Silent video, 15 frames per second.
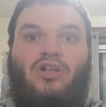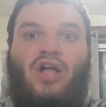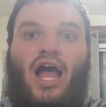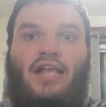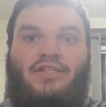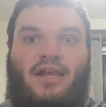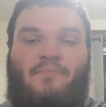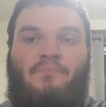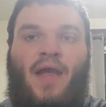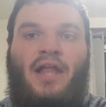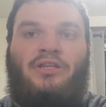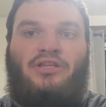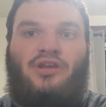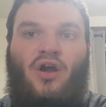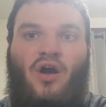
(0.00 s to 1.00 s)
Classic
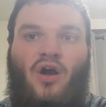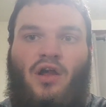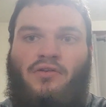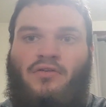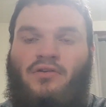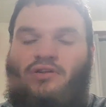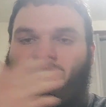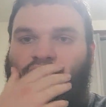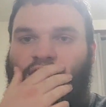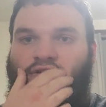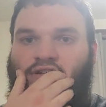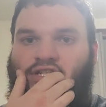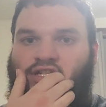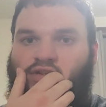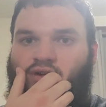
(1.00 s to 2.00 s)
Bendy on
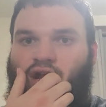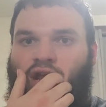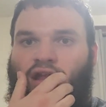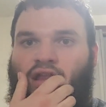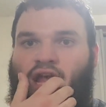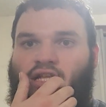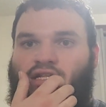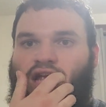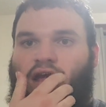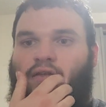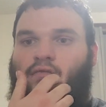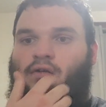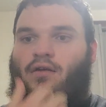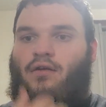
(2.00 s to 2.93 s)
Series 3, and that's it.